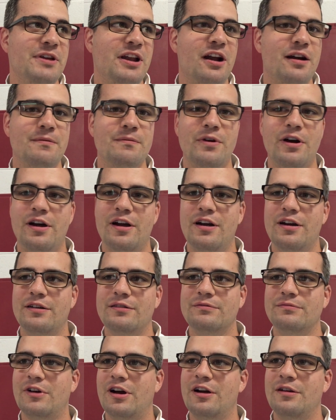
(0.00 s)
mean, our,
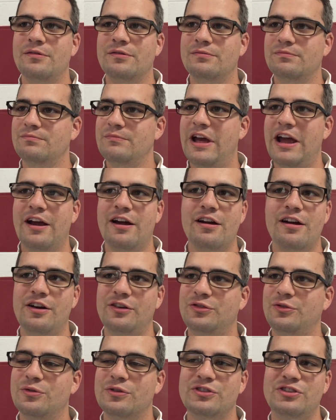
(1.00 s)
our, our mayor, our
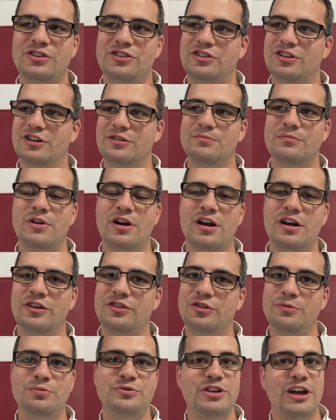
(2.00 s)
school system, our
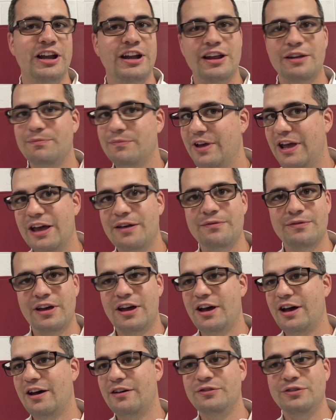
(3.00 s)
superintendent, and
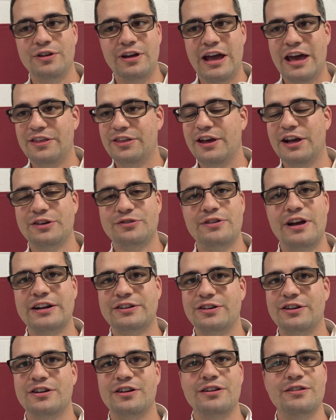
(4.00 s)
uh, athletic
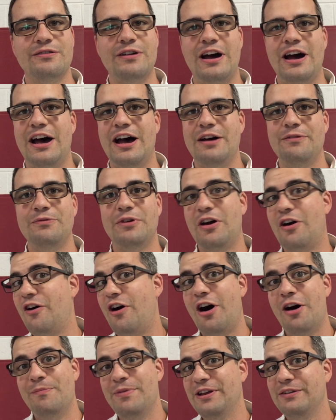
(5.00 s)
director, uh,
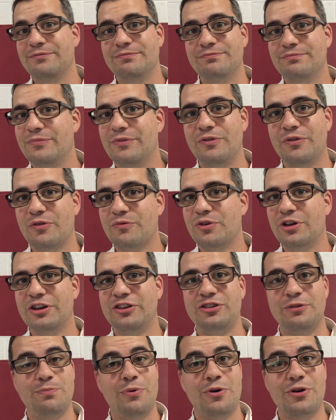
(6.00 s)
all been really
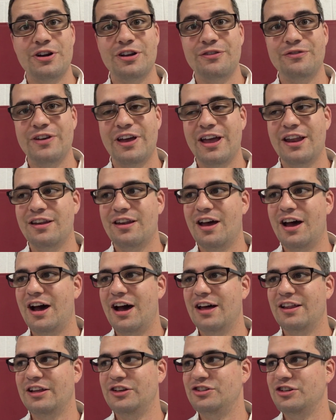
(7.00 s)
supportive, and
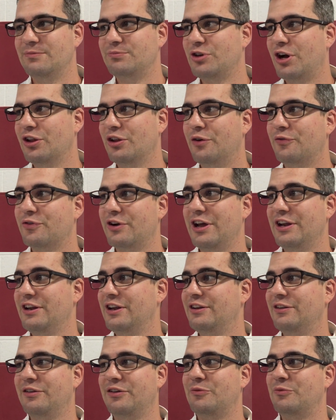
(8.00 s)
uh, they jumped all over it,
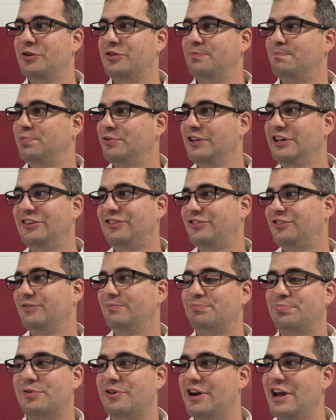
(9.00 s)
and with police
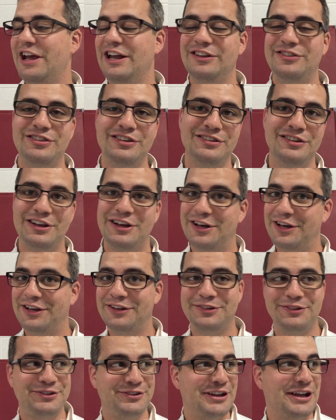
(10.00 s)
parades and
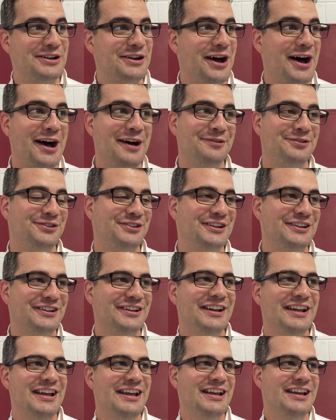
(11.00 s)
uh, send-offs
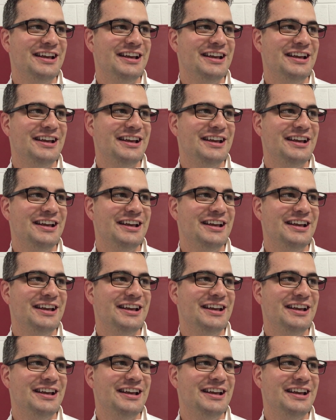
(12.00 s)
and